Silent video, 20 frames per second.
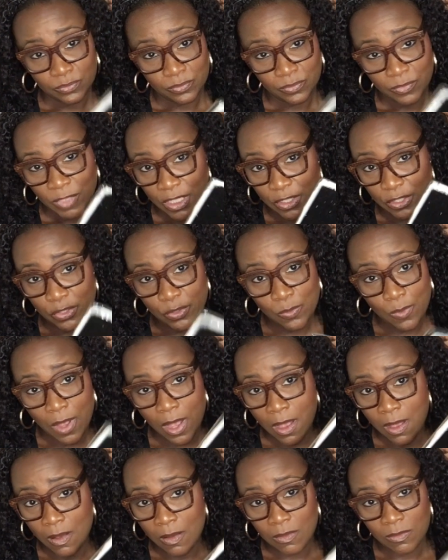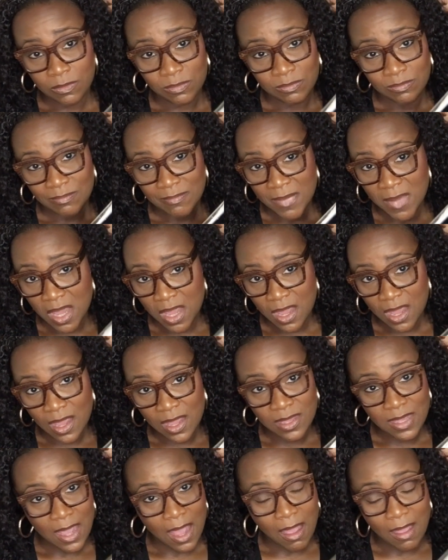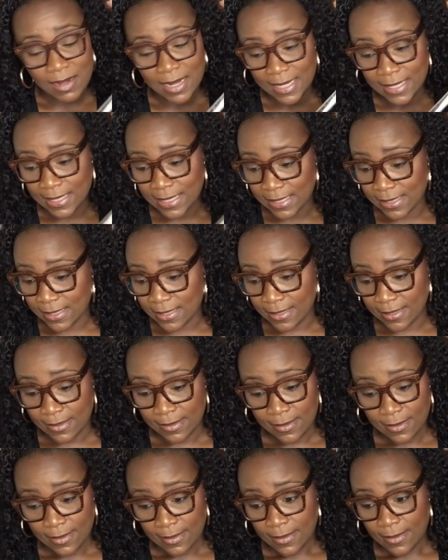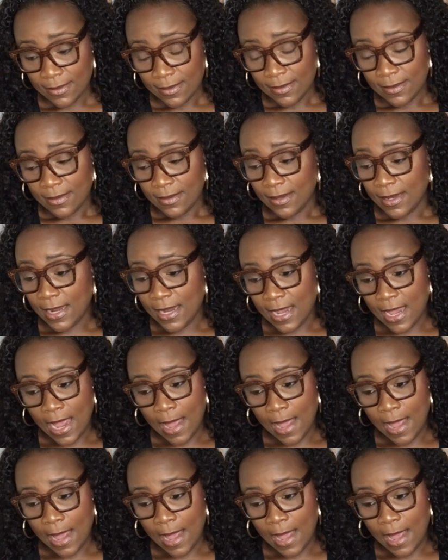Because you all, man, y'all ain't listening. And